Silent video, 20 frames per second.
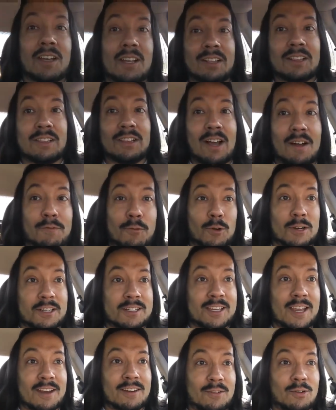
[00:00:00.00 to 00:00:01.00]

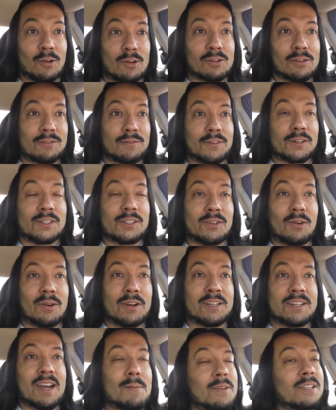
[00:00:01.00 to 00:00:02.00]
Loveworks headquarters for
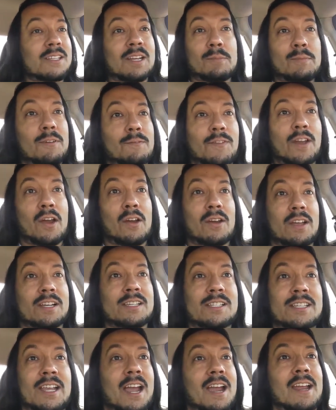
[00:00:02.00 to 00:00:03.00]
story time. It's going to be very
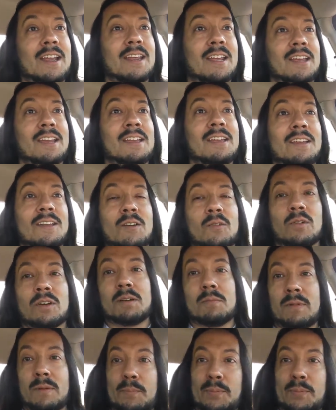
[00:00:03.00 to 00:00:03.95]
exciting. We're going